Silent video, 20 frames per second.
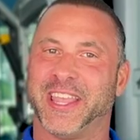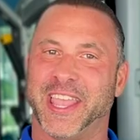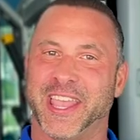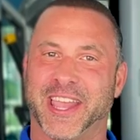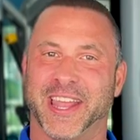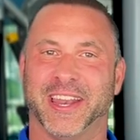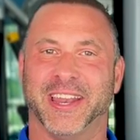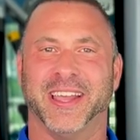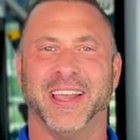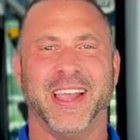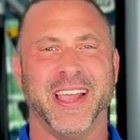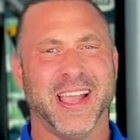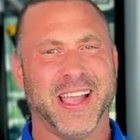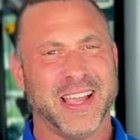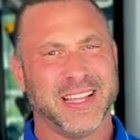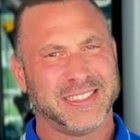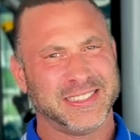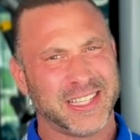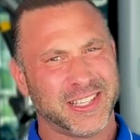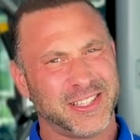
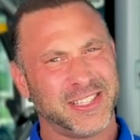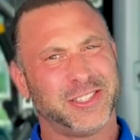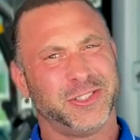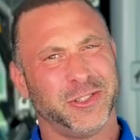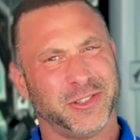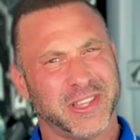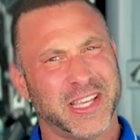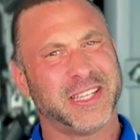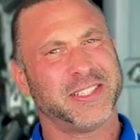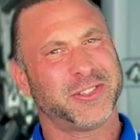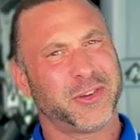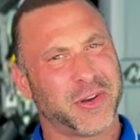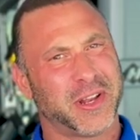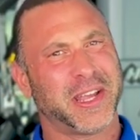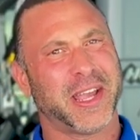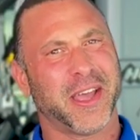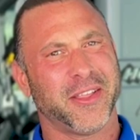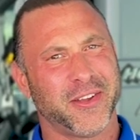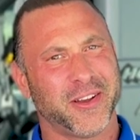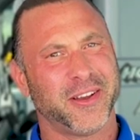again. See how these two things go
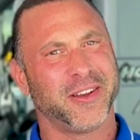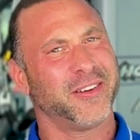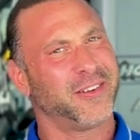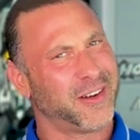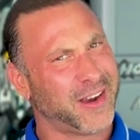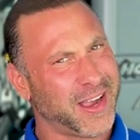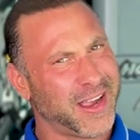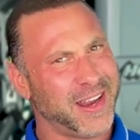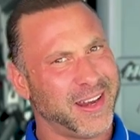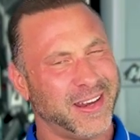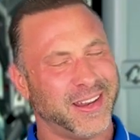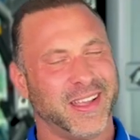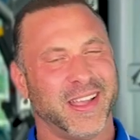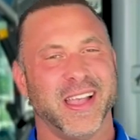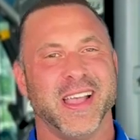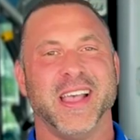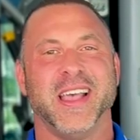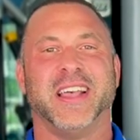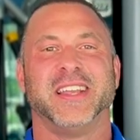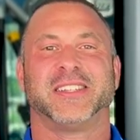together, right?
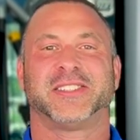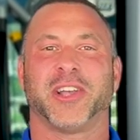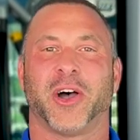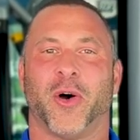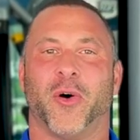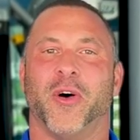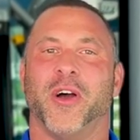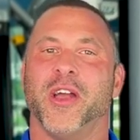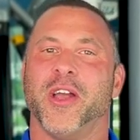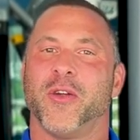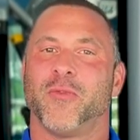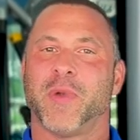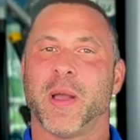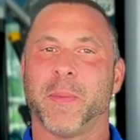So,